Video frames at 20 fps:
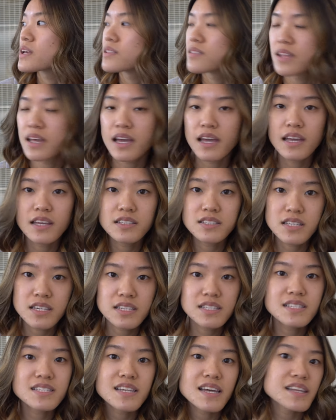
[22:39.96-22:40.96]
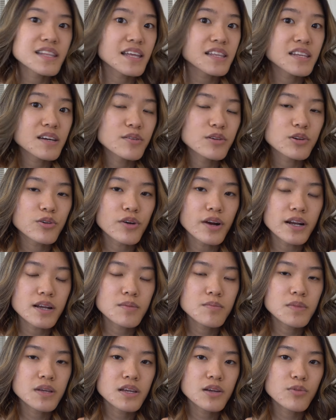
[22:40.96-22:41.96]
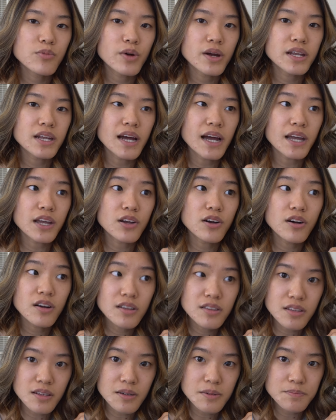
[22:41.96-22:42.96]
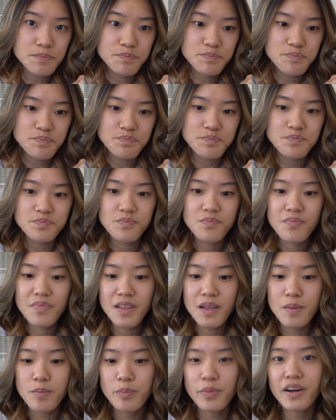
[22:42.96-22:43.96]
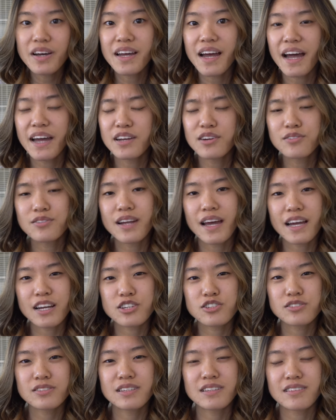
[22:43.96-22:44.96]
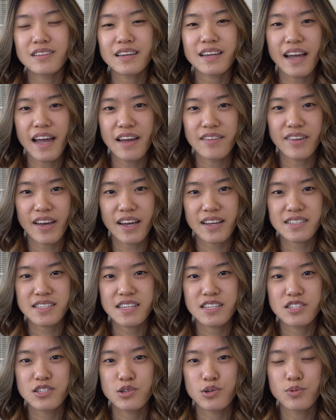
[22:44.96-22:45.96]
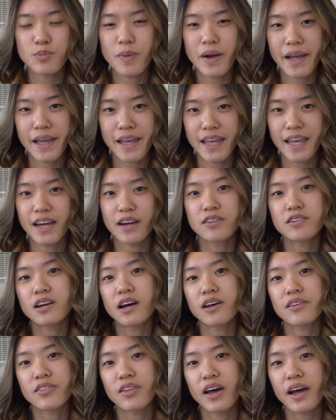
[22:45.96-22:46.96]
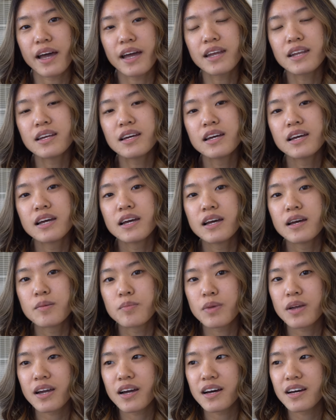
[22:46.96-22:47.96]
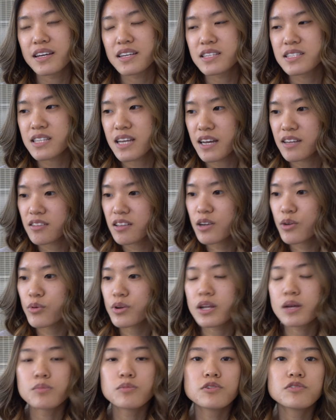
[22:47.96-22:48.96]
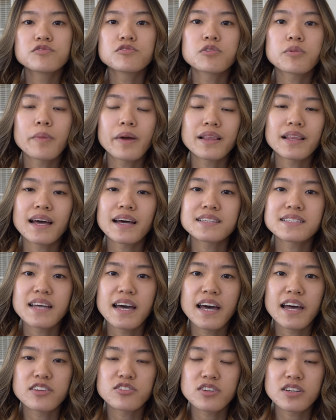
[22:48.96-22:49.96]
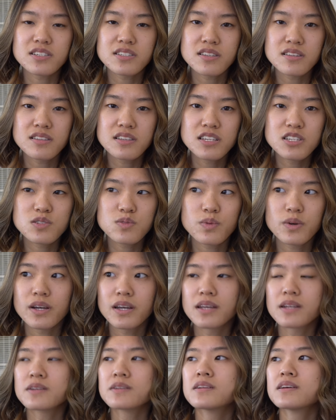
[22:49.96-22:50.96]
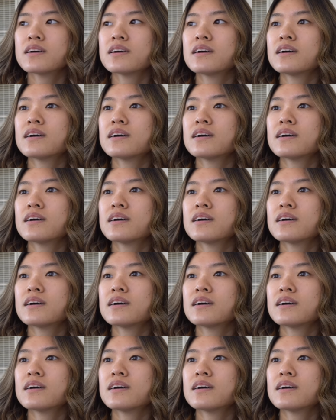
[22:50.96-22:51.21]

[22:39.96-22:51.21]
They did say that they would credit me when I called them, but I don't actually think I have access to my account online because I think when I moved from my last address to this one,